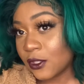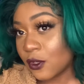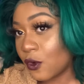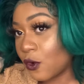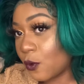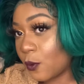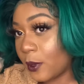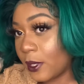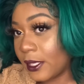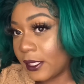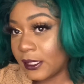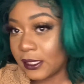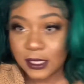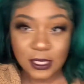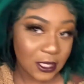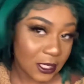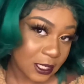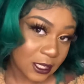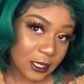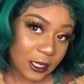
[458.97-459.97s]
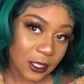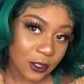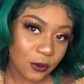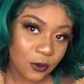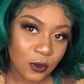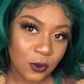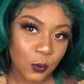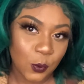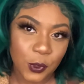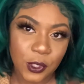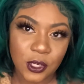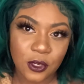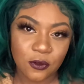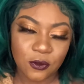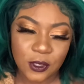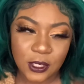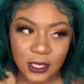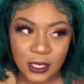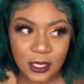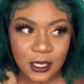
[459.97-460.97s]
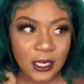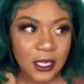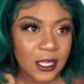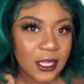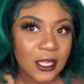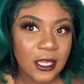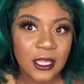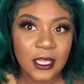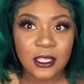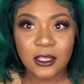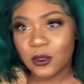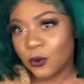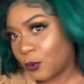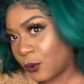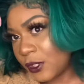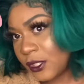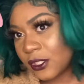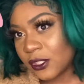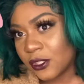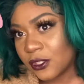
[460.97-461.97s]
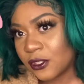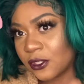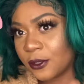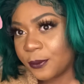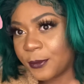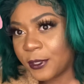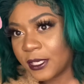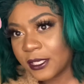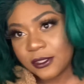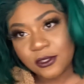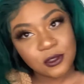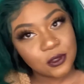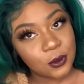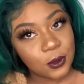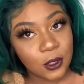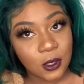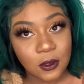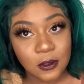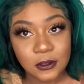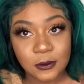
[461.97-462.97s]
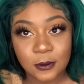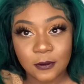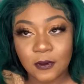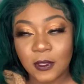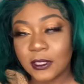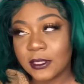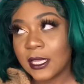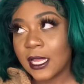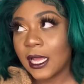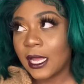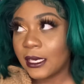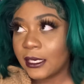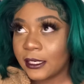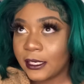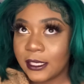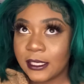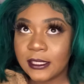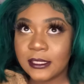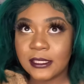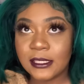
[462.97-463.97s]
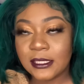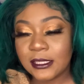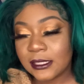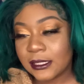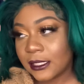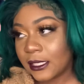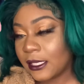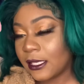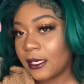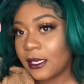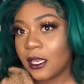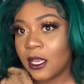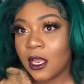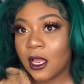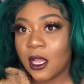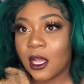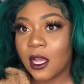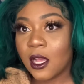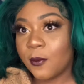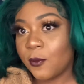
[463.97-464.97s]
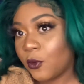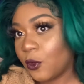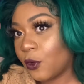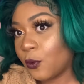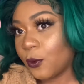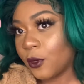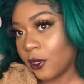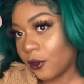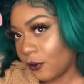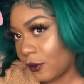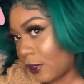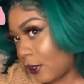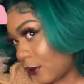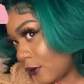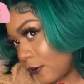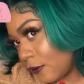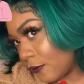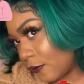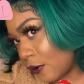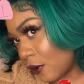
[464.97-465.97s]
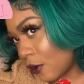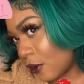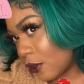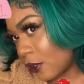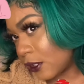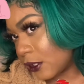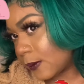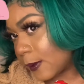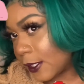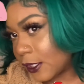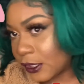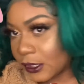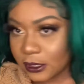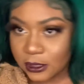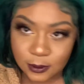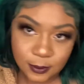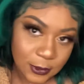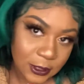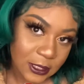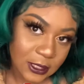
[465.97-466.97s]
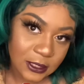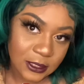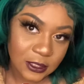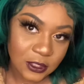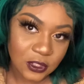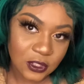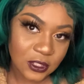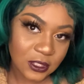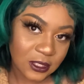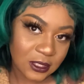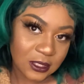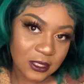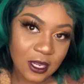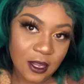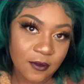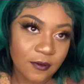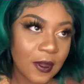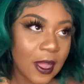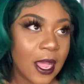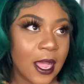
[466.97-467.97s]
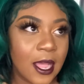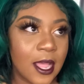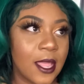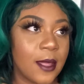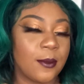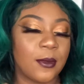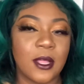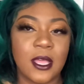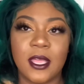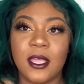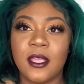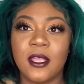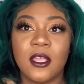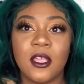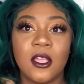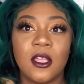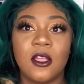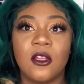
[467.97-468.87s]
is always in, like, you can wear green in the winter because, you know, it goes with like the holiday season. You can wear green in the fall, especially because it's just a vibe. Like,